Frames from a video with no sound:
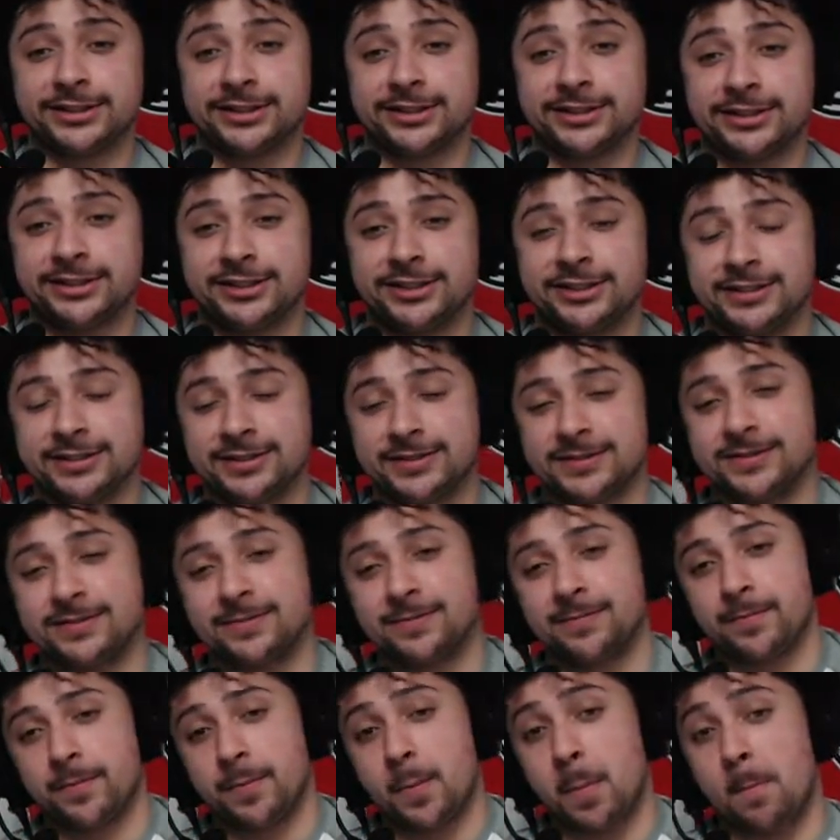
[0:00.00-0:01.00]

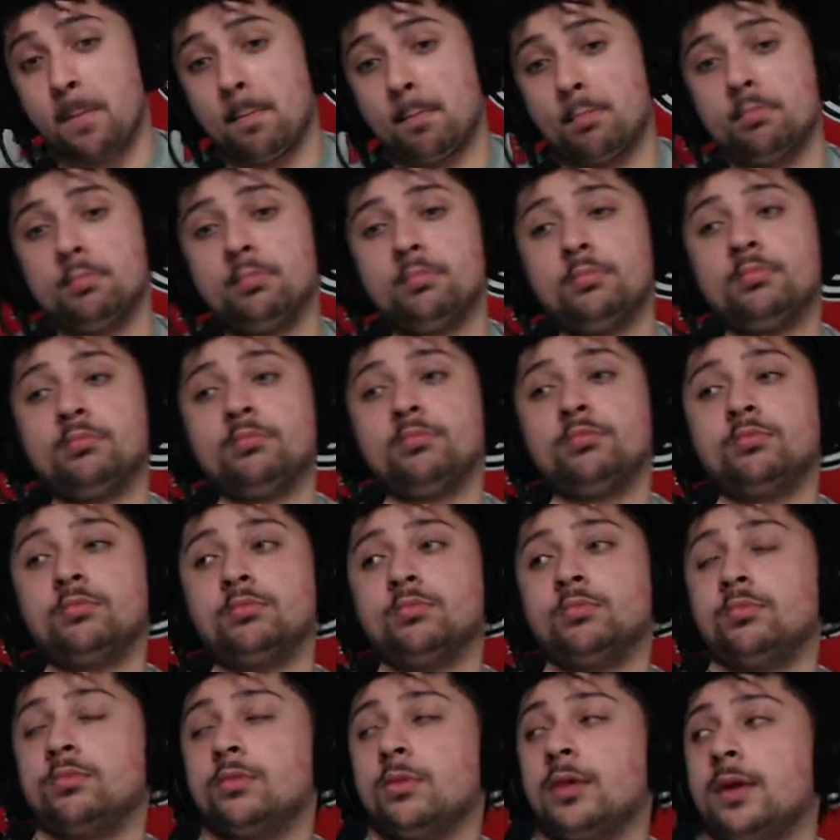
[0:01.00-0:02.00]

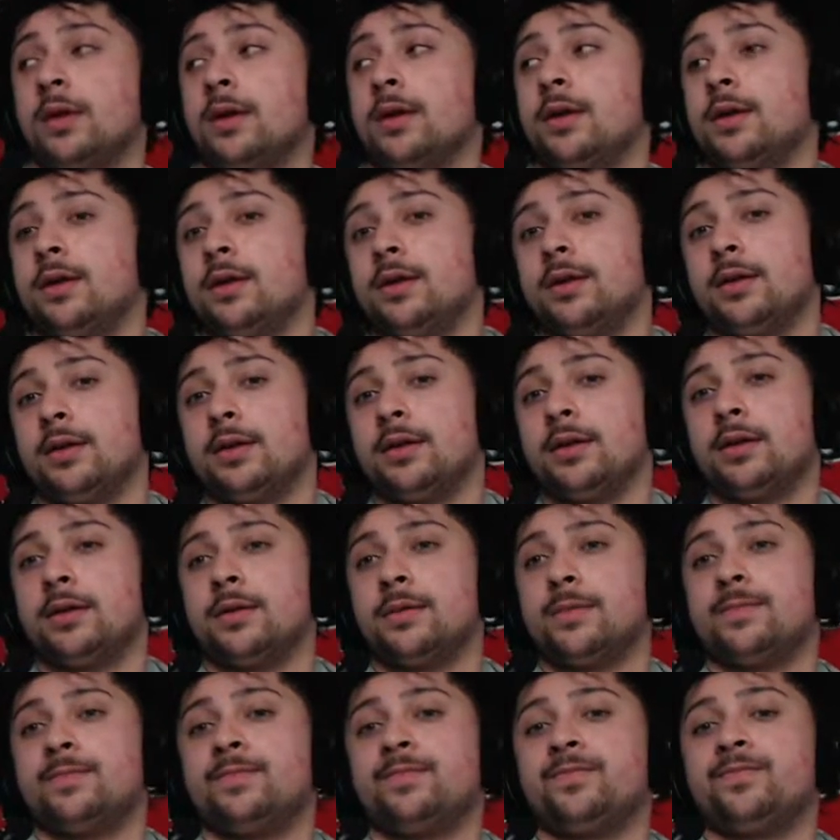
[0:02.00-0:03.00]

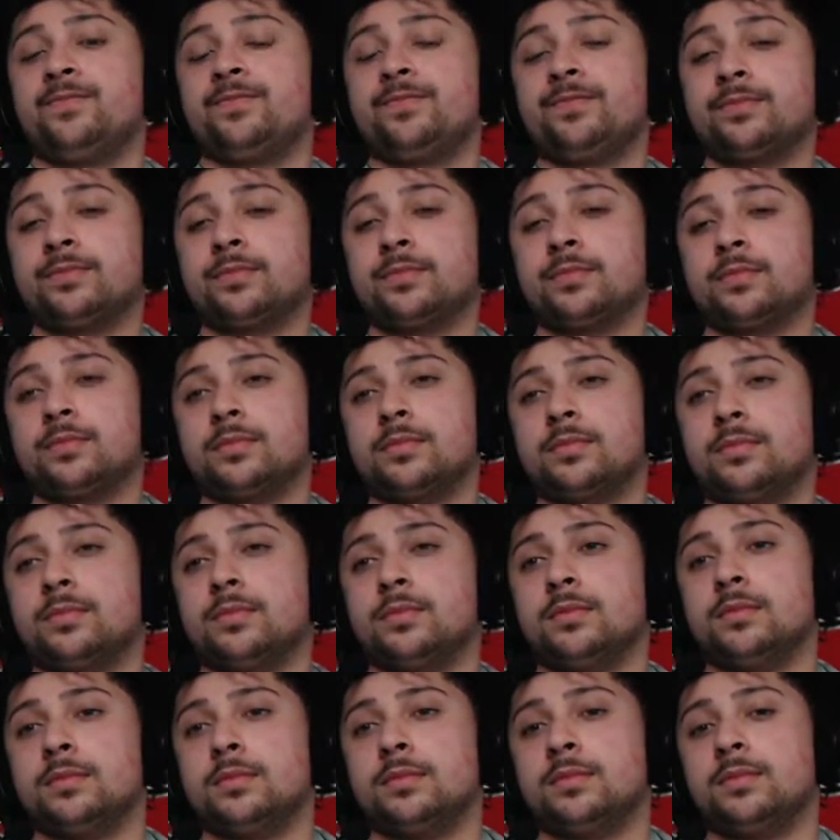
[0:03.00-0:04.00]

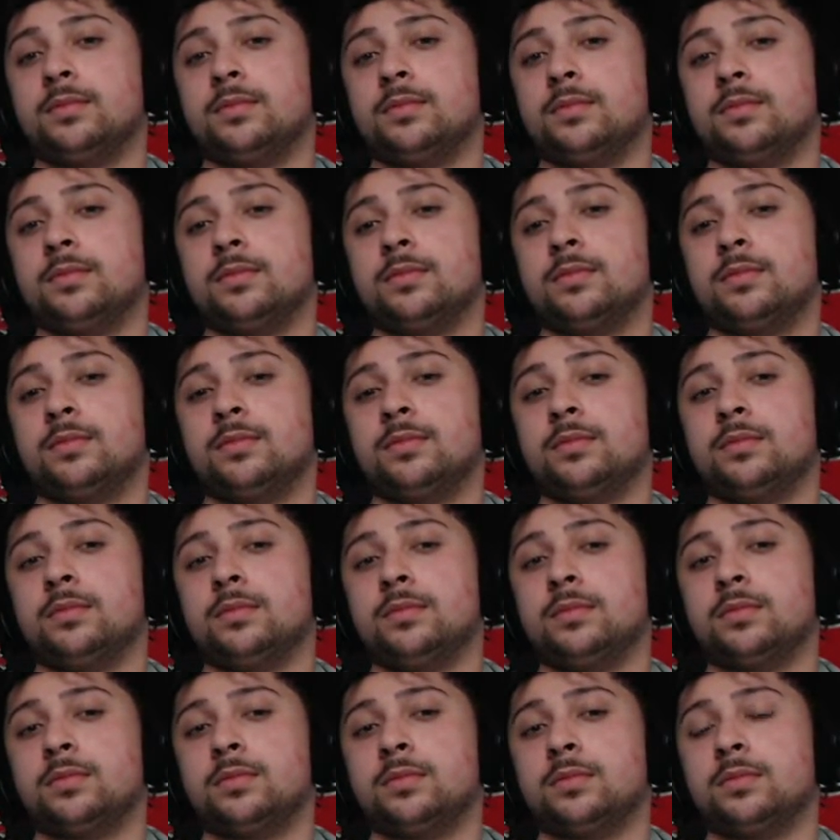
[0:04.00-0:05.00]

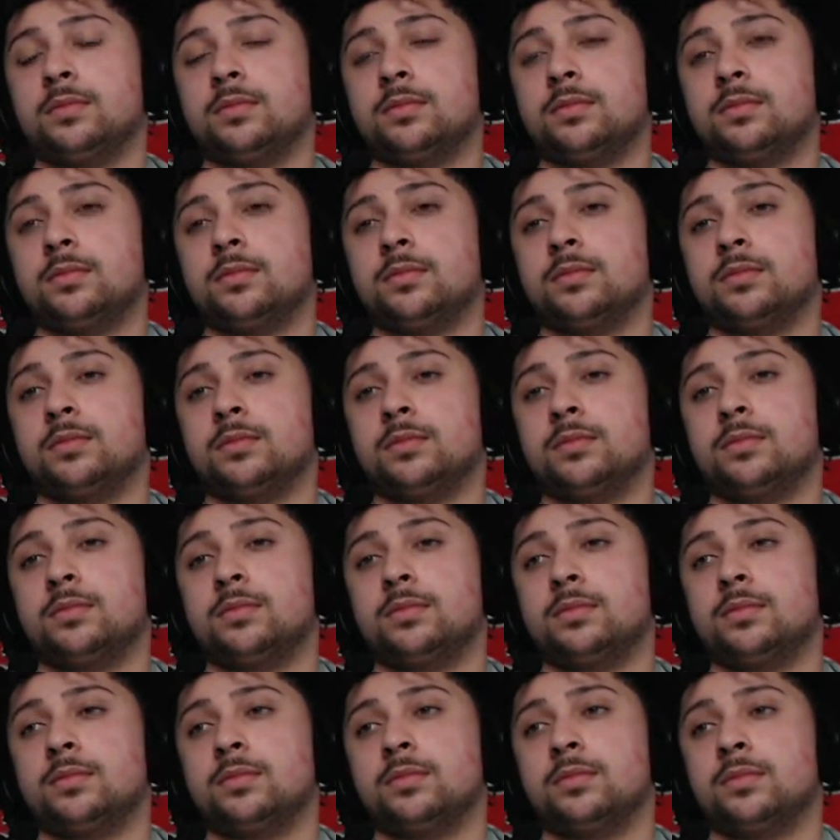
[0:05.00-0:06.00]

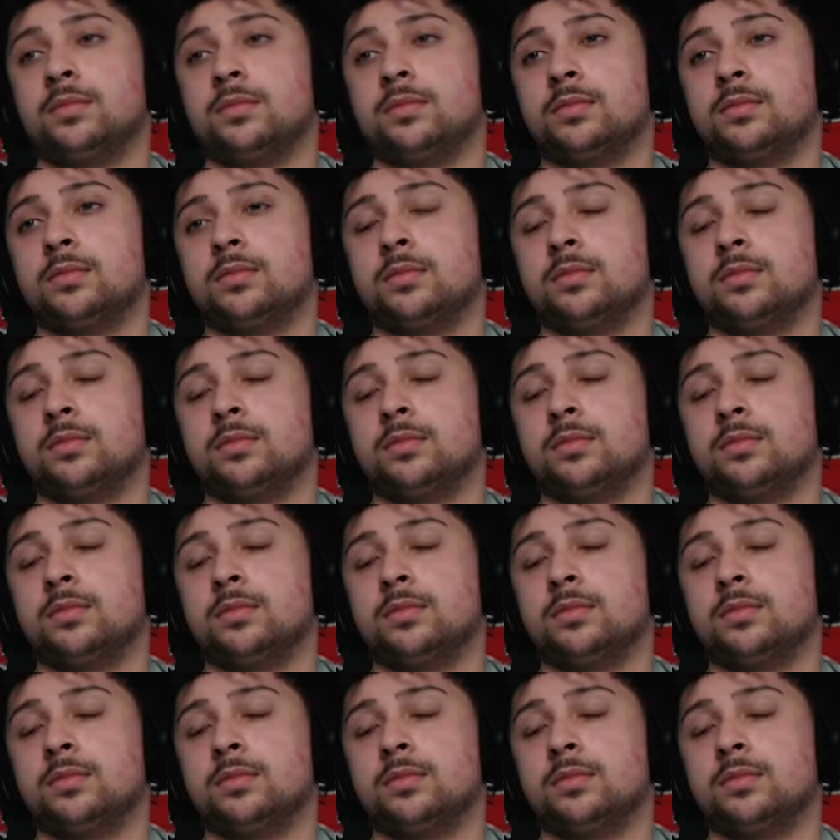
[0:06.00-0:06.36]
(not speaking)